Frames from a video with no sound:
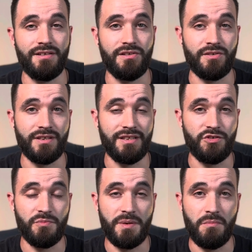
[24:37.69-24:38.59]
learn a
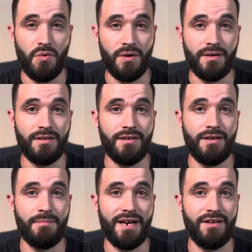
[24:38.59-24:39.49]
little bit more
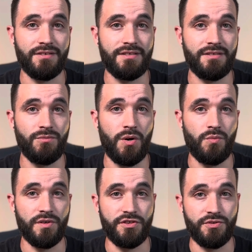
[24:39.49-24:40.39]
about what
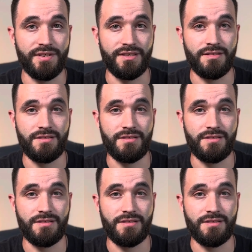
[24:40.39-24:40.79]
we're doing.